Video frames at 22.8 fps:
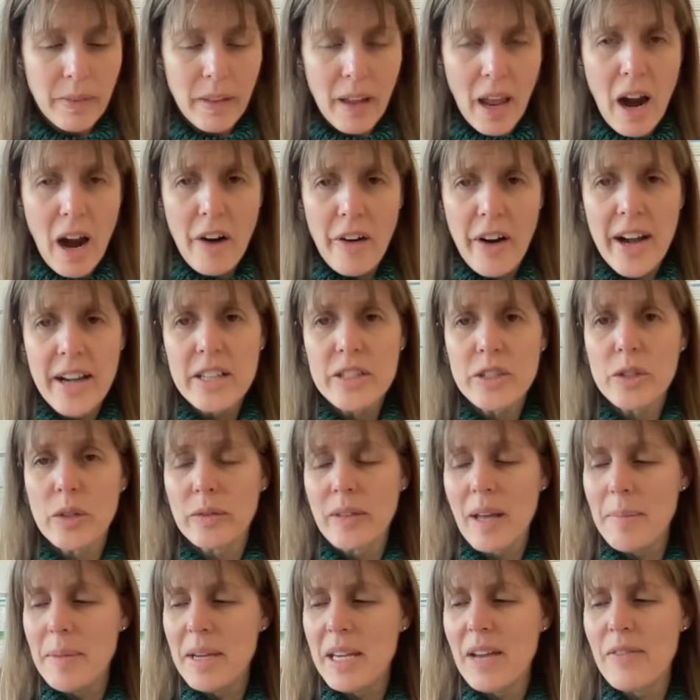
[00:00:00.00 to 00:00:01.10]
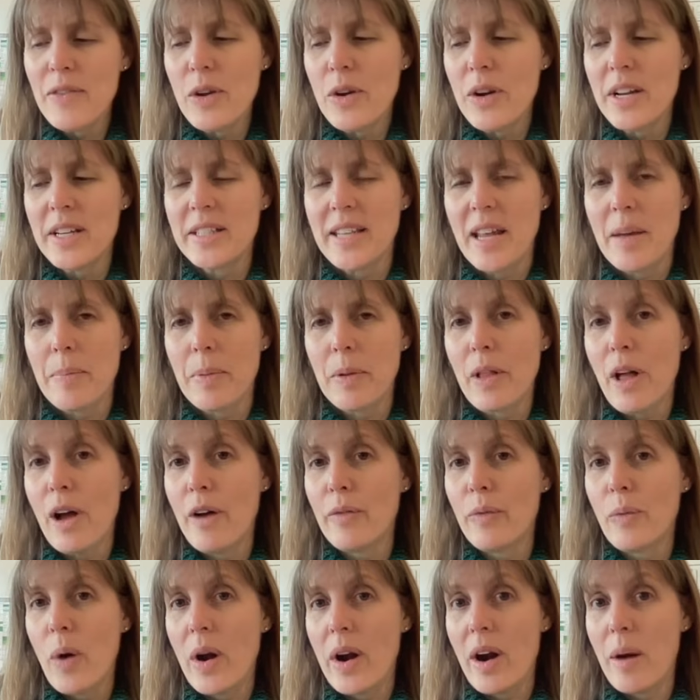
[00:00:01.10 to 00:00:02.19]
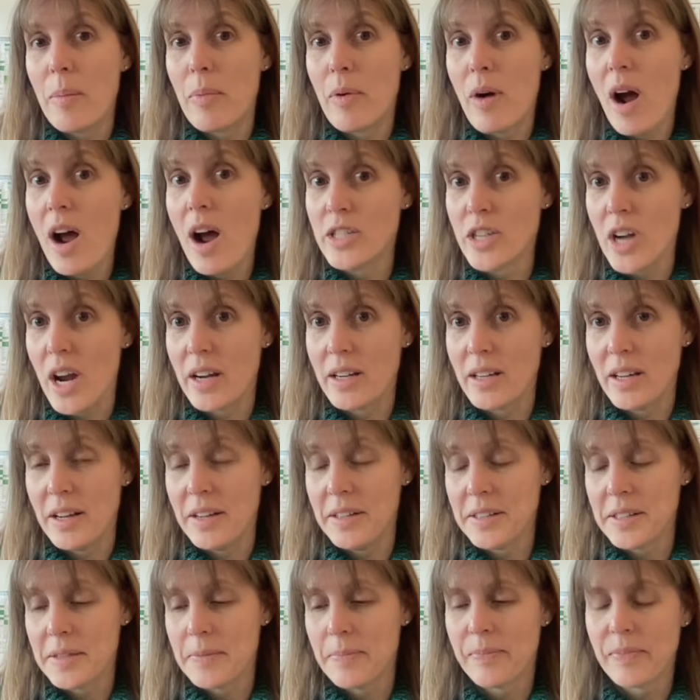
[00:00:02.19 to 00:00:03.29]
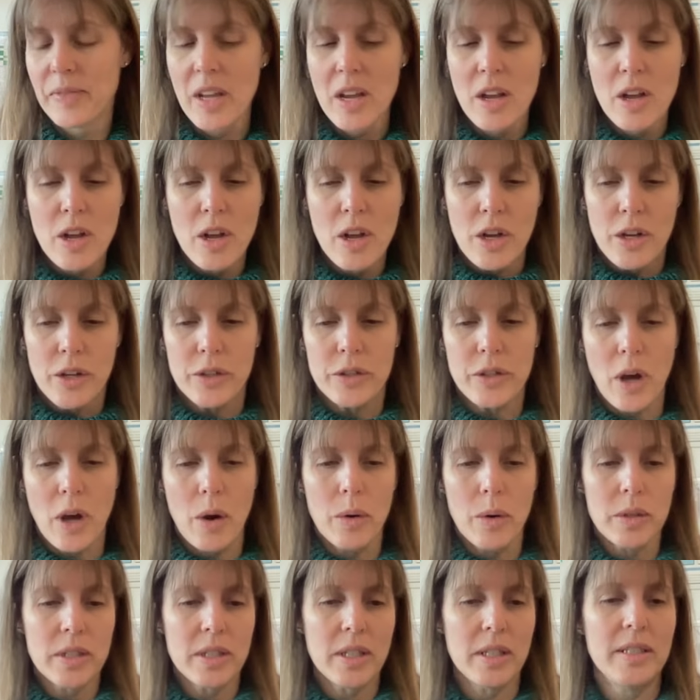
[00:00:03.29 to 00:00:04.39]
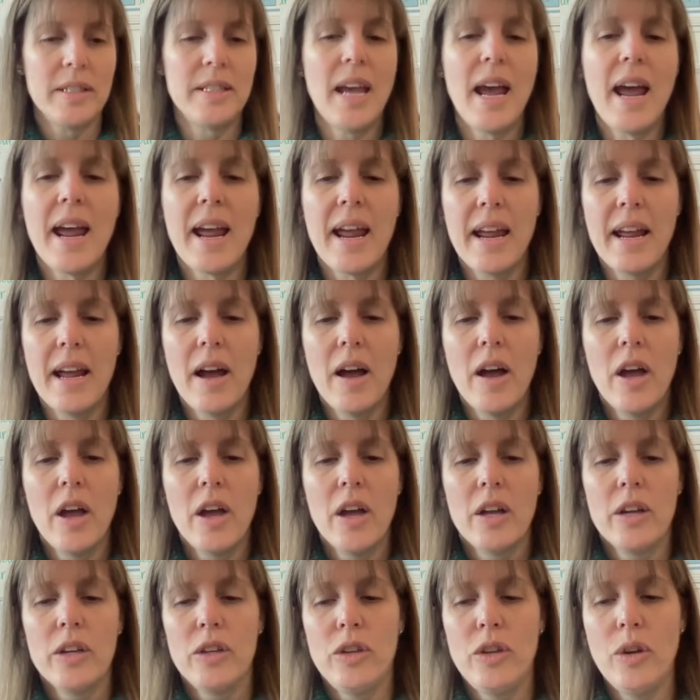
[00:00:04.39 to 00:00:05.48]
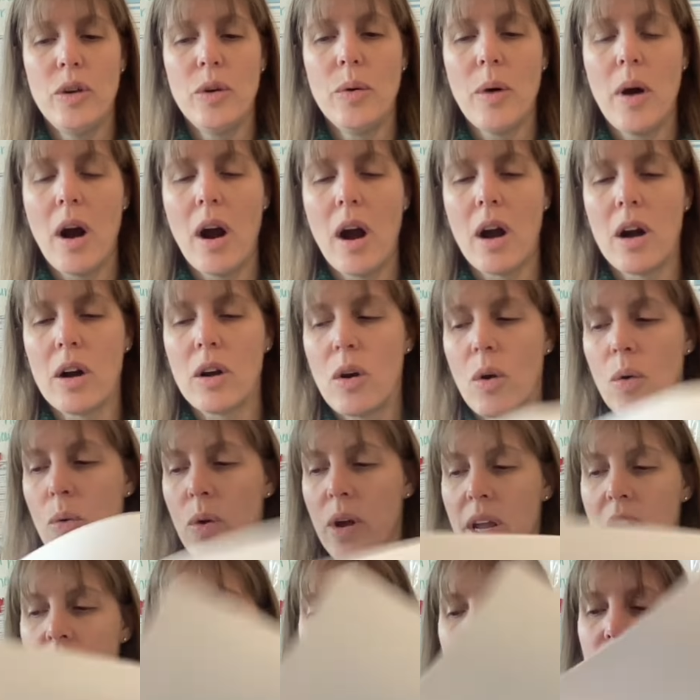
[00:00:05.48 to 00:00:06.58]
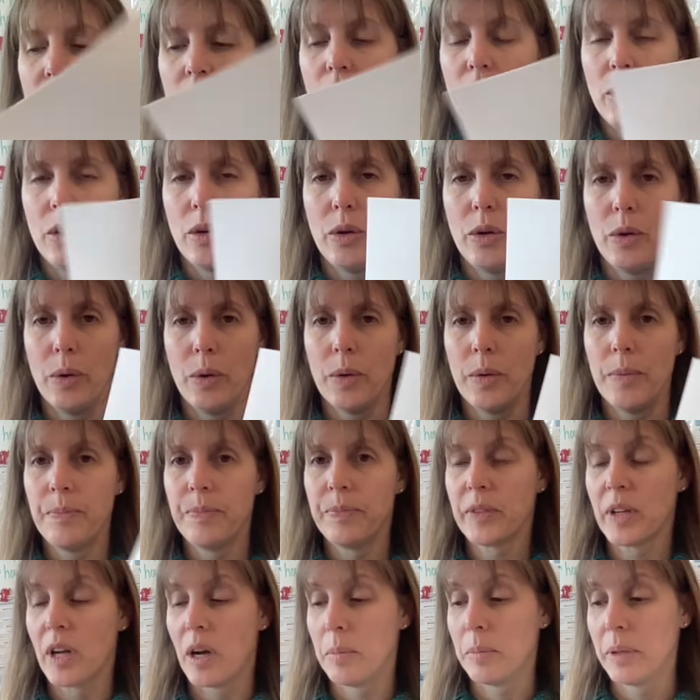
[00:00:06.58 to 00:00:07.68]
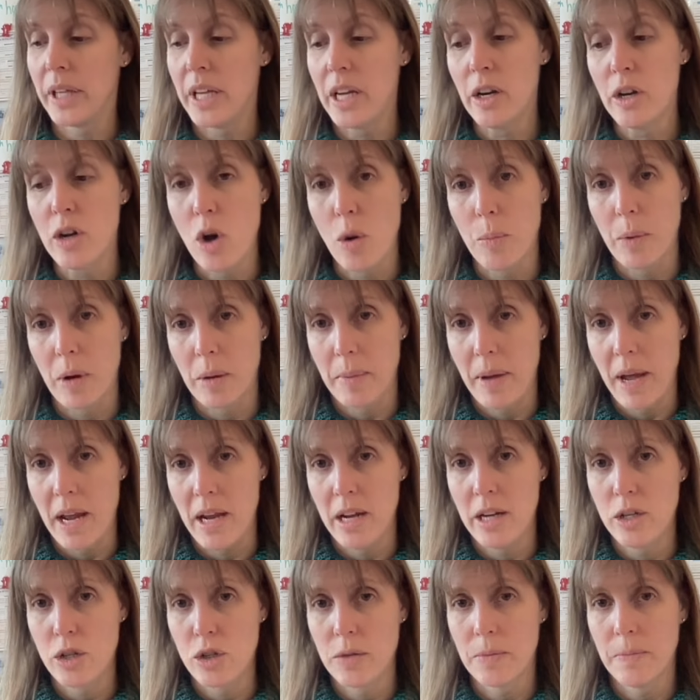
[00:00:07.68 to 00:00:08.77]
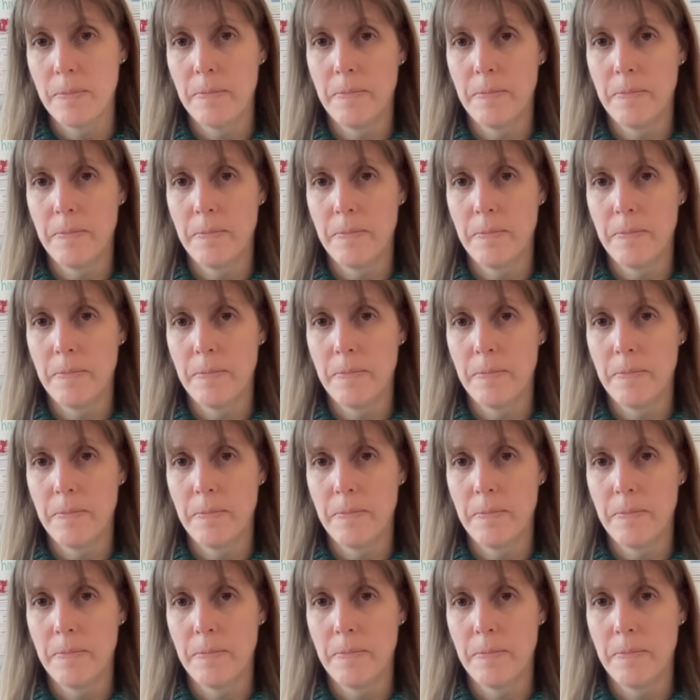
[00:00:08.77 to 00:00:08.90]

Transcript: All right, so let me give you an example of what our project is. So today, you are going to complete your notebook page,